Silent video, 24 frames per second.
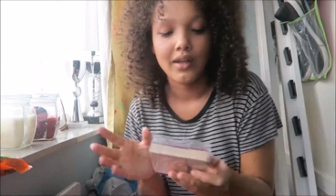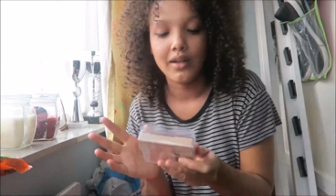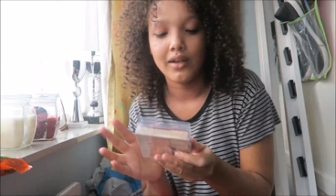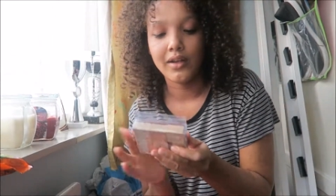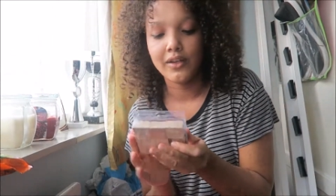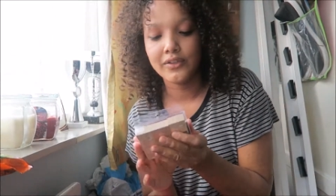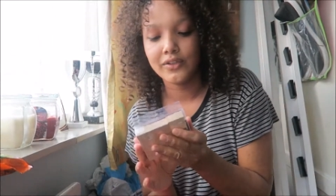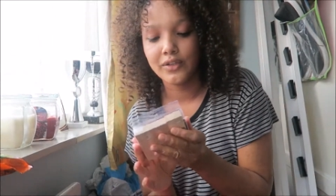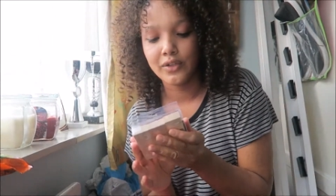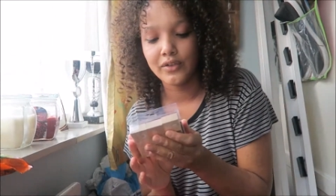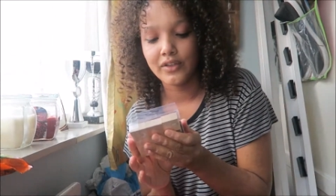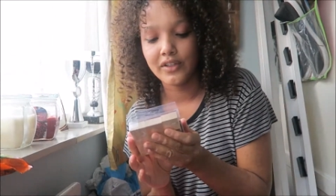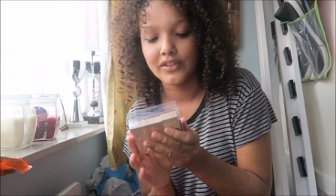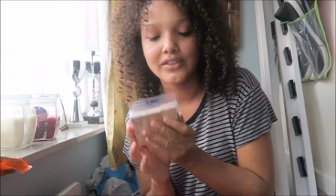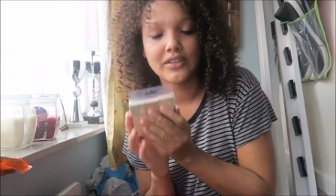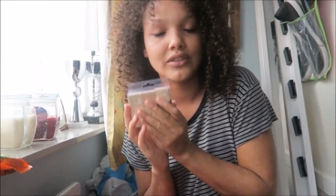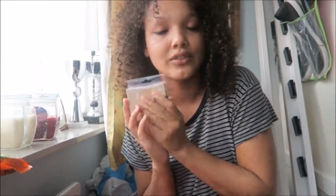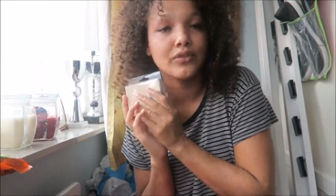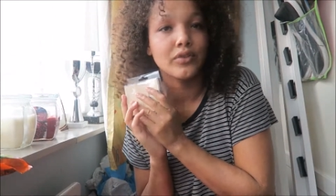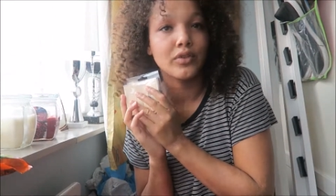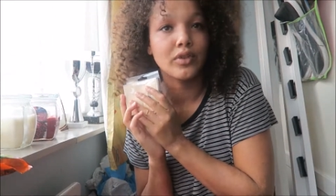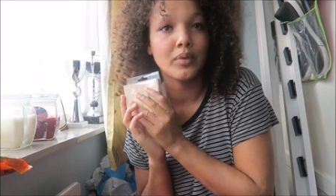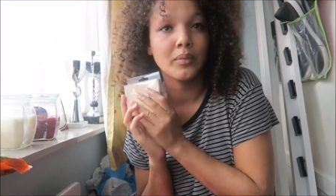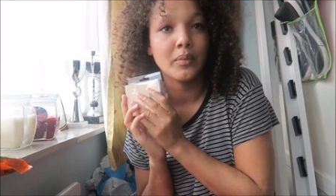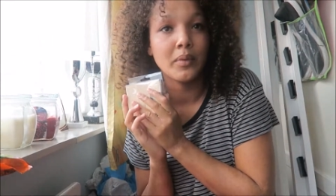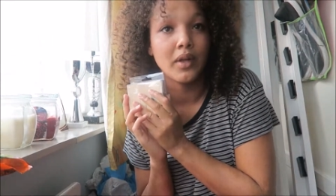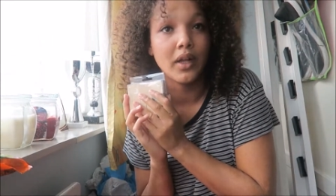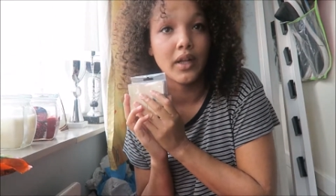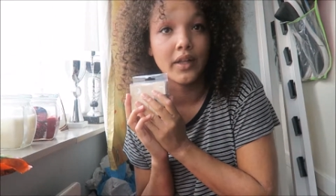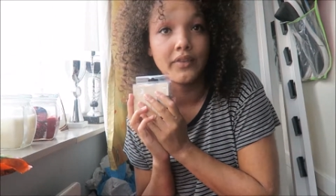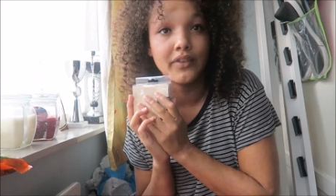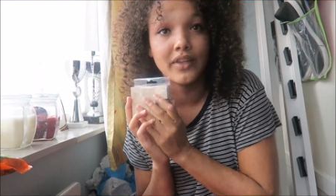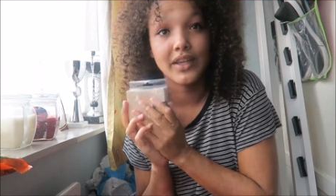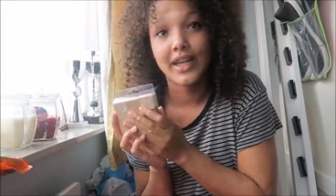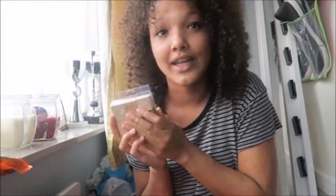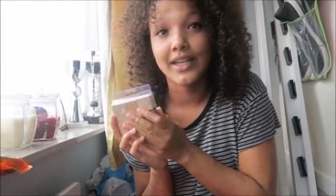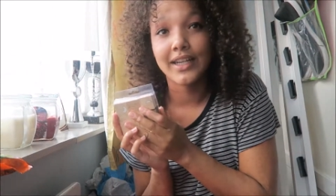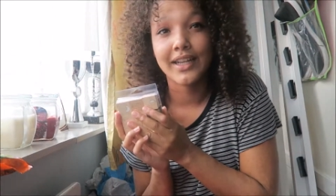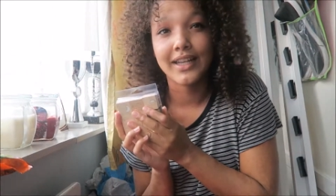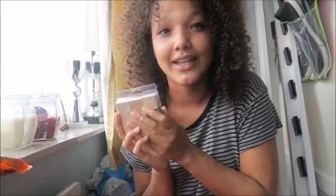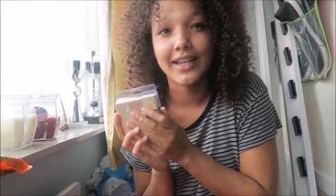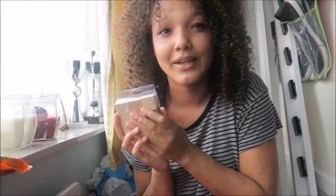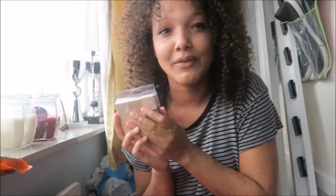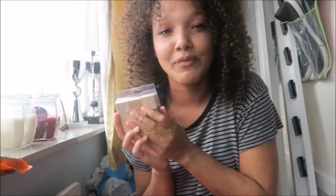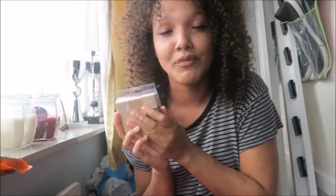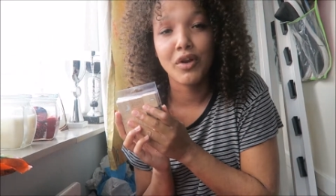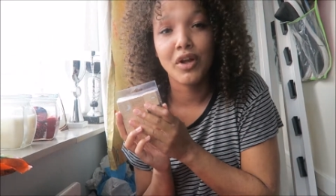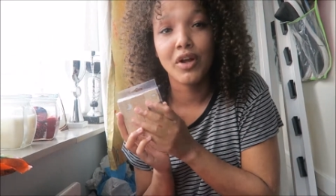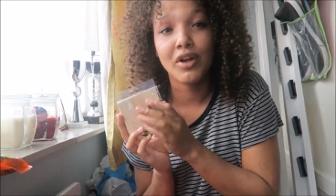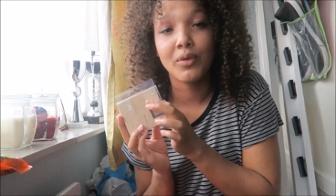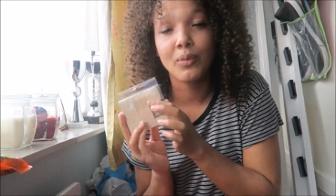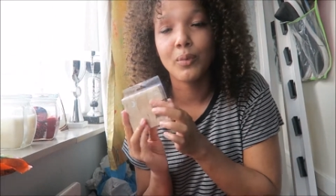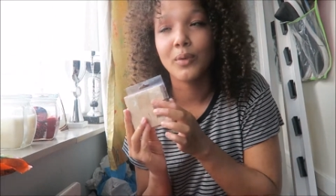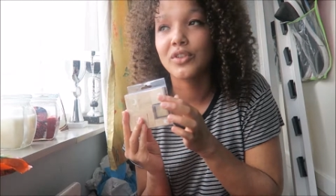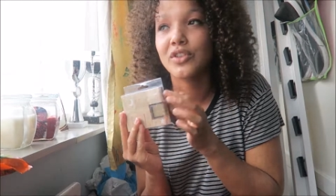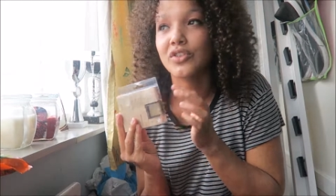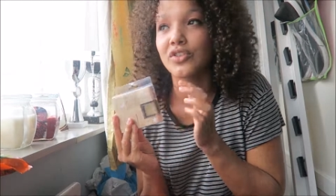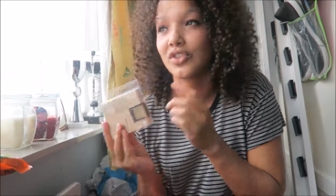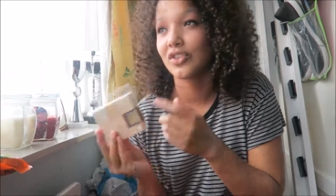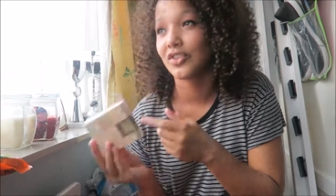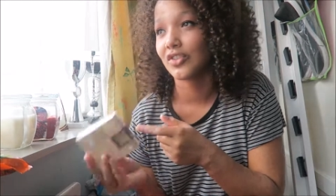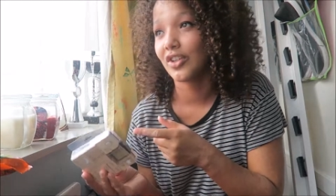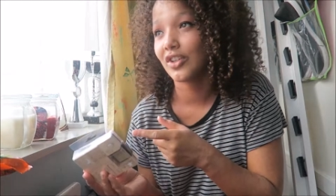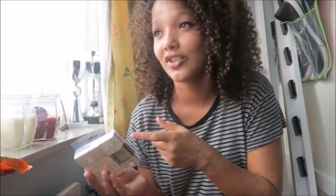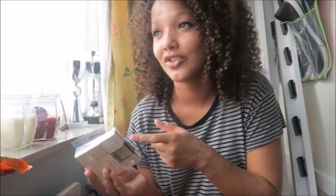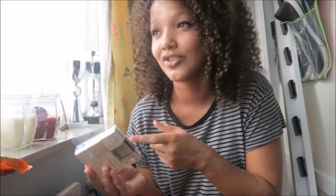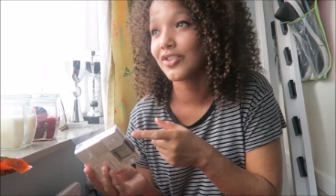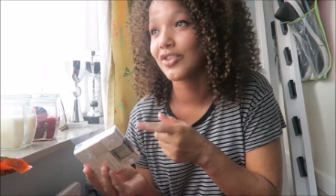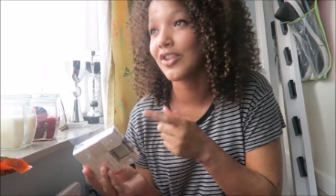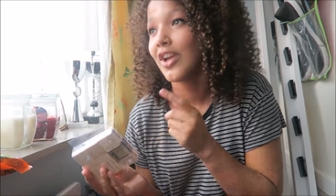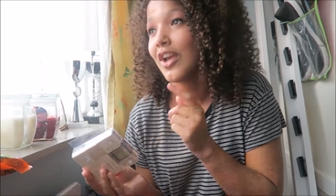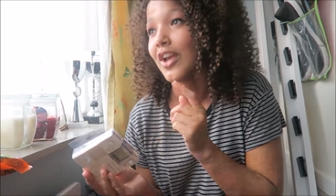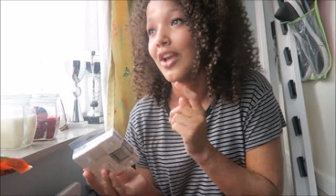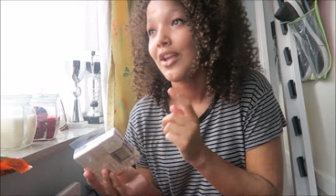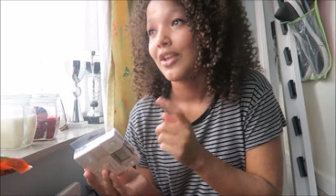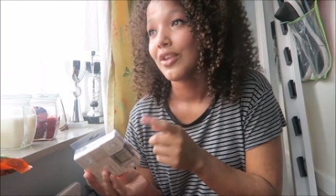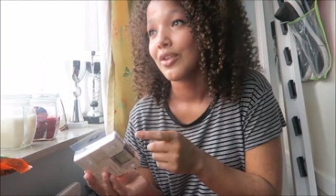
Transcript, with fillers: Also, this is from uh, Diana Leeflang, which is a Dutch